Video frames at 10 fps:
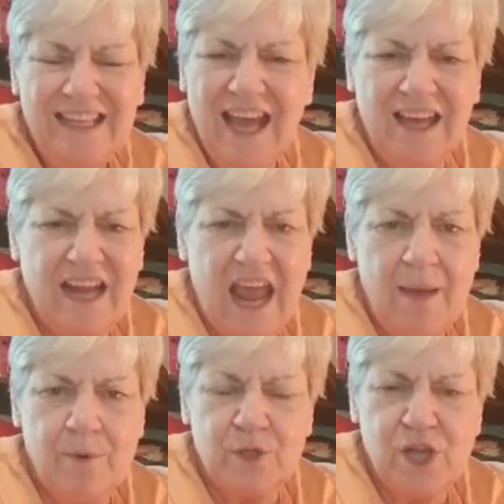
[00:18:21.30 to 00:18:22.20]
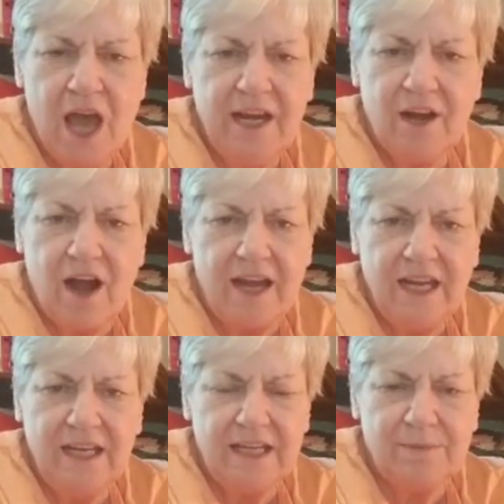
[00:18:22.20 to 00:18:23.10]
Yeah, and Amber's not here.
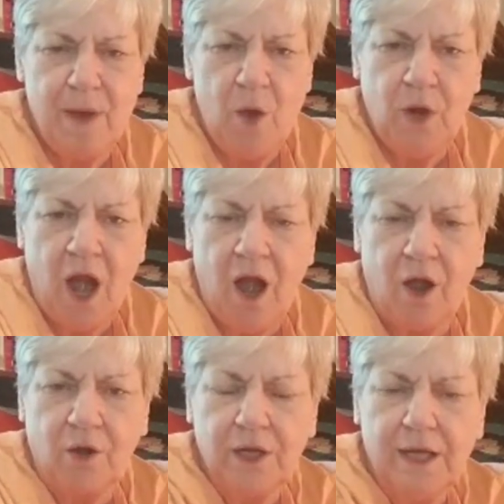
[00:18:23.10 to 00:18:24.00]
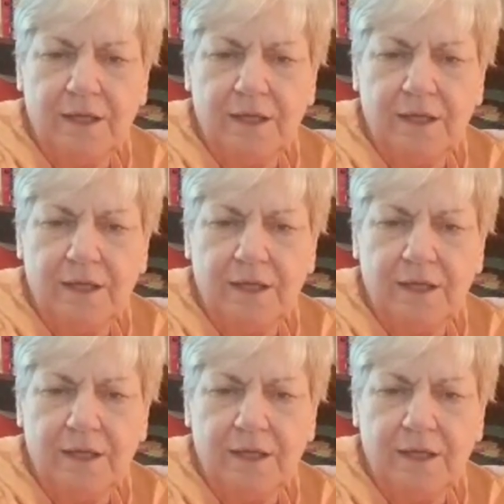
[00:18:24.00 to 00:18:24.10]
I didn't get to poke her.